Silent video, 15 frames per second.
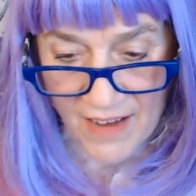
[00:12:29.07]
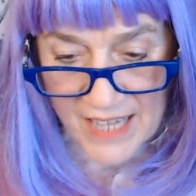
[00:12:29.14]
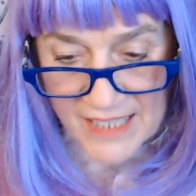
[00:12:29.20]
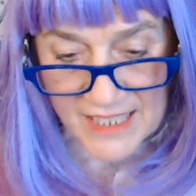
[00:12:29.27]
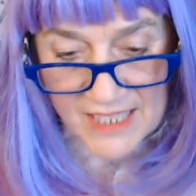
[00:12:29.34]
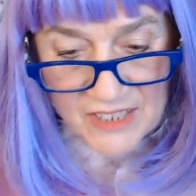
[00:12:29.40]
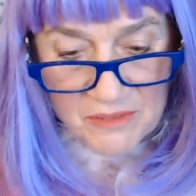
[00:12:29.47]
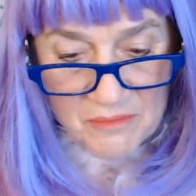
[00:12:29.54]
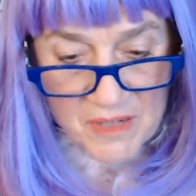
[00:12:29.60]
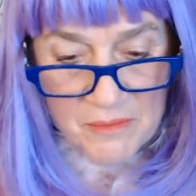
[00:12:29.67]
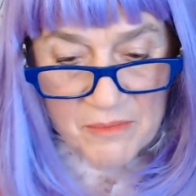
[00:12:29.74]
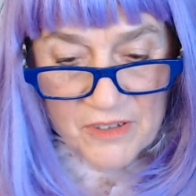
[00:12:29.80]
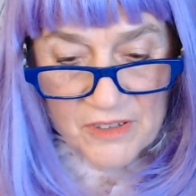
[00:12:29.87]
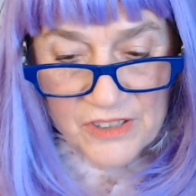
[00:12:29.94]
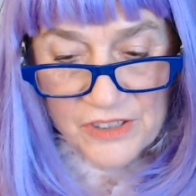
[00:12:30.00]
and just
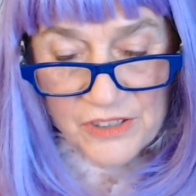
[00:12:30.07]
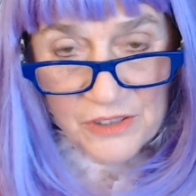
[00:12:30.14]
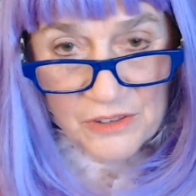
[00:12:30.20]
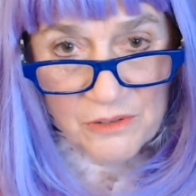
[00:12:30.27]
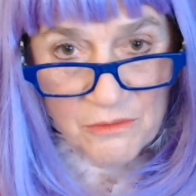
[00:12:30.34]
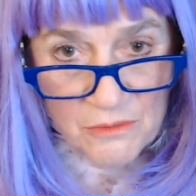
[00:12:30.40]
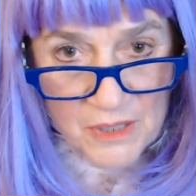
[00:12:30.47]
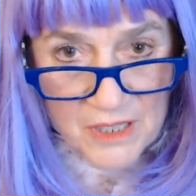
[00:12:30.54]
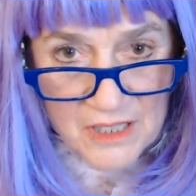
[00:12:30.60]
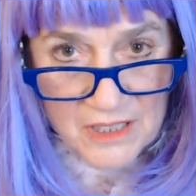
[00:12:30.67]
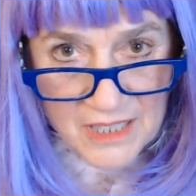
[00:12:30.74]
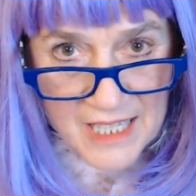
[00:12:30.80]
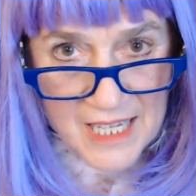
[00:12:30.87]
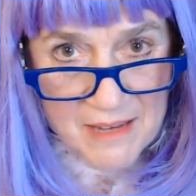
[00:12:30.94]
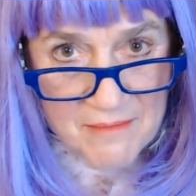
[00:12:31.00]
remember, you will
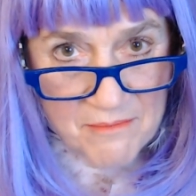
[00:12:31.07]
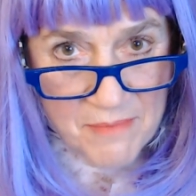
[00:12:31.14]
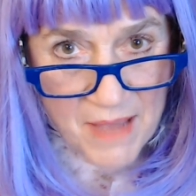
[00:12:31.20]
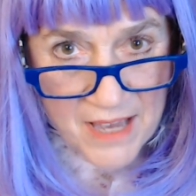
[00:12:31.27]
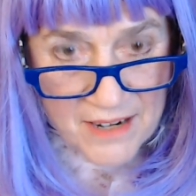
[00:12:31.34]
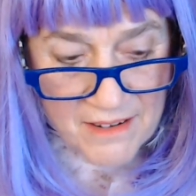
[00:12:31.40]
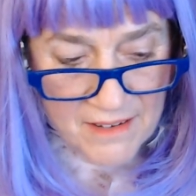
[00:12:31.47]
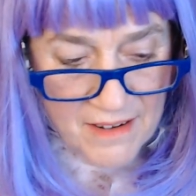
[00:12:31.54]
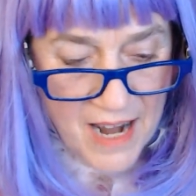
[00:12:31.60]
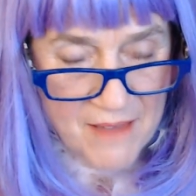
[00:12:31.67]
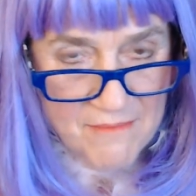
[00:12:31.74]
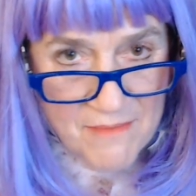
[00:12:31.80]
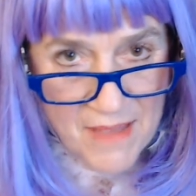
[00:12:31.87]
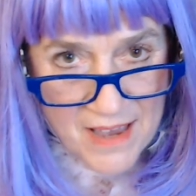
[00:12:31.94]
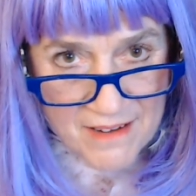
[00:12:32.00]
get better
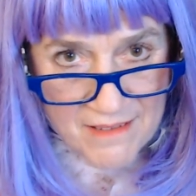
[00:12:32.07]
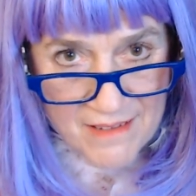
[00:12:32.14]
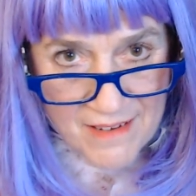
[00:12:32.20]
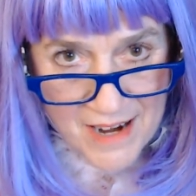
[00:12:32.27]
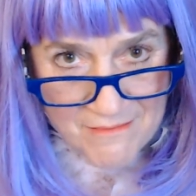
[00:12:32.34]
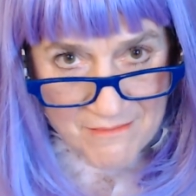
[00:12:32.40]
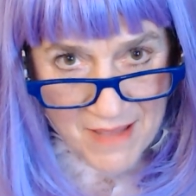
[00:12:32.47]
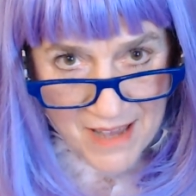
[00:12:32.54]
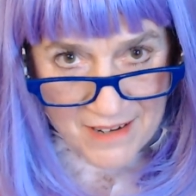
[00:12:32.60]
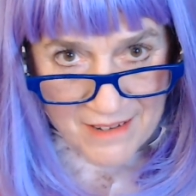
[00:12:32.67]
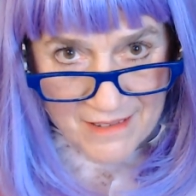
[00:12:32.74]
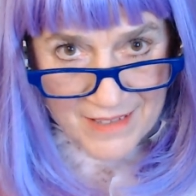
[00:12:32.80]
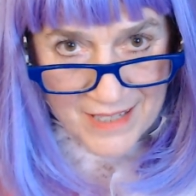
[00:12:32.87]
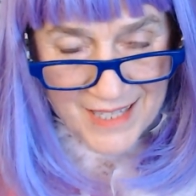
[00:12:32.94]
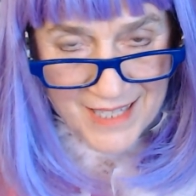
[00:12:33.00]
and better and better
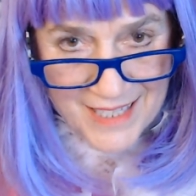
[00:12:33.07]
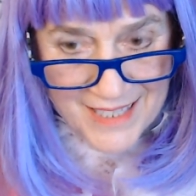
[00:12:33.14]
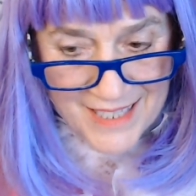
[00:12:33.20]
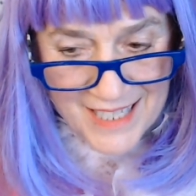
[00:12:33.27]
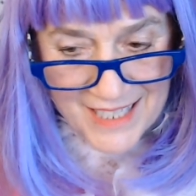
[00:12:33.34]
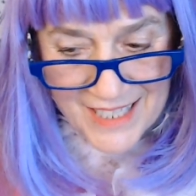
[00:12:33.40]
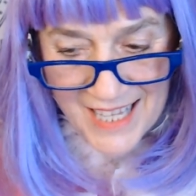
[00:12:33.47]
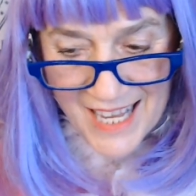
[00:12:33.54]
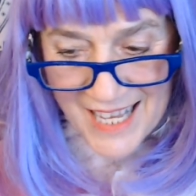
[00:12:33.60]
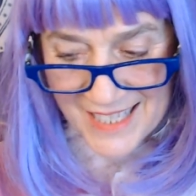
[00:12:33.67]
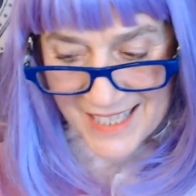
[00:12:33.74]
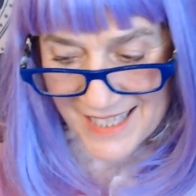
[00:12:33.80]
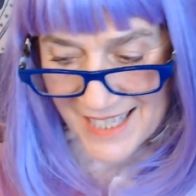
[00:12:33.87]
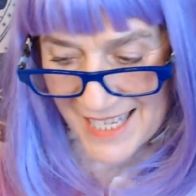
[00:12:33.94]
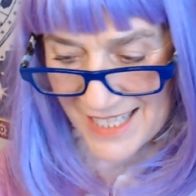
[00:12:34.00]
at this as
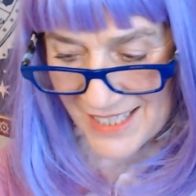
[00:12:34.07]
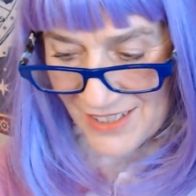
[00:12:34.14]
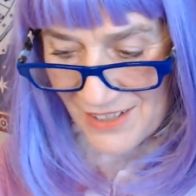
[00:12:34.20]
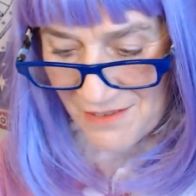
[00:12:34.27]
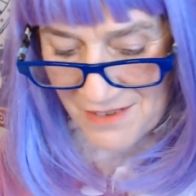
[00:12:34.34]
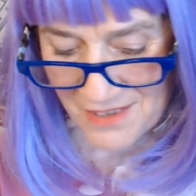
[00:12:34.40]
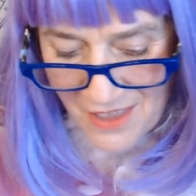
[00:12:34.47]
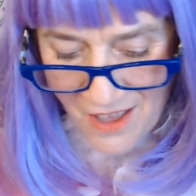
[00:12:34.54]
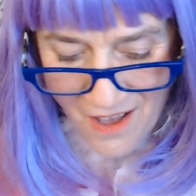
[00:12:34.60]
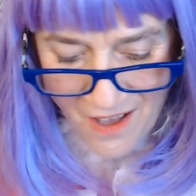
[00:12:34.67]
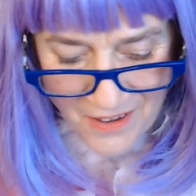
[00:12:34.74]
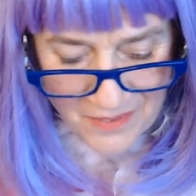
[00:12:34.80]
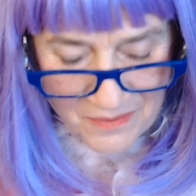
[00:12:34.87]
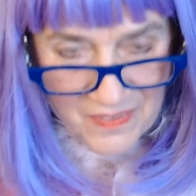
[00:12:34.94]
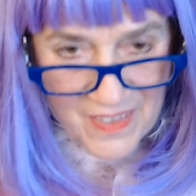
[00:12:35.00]
things go along.